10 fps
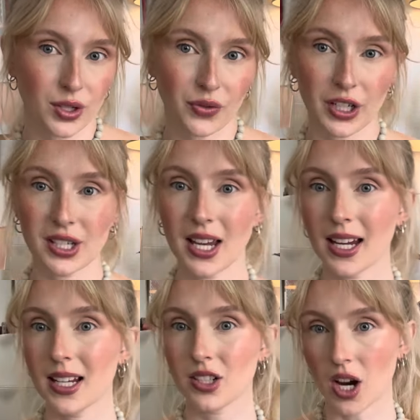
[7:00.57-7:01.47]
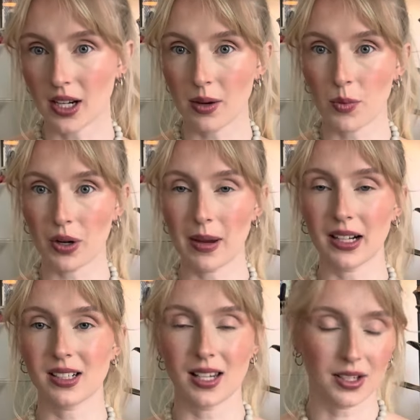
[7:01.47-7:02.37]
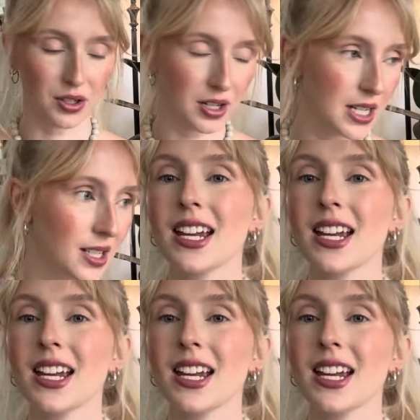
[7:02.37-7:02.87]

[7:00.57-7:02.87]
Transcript: for a second and talking more about accessories.